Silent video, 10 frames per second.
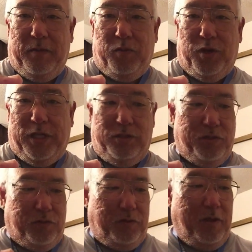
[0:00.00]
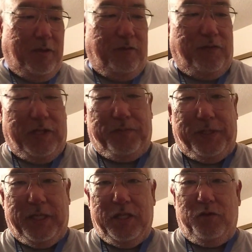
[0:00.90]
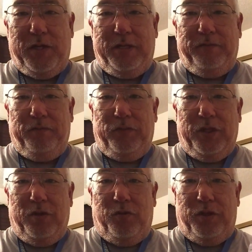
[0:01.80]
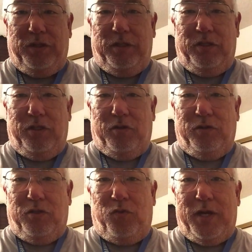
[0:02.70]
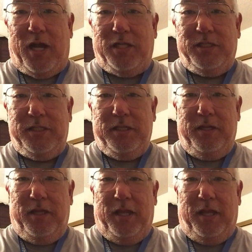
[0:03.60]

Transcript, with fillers: I'm going to fill up another one with the 1/0s.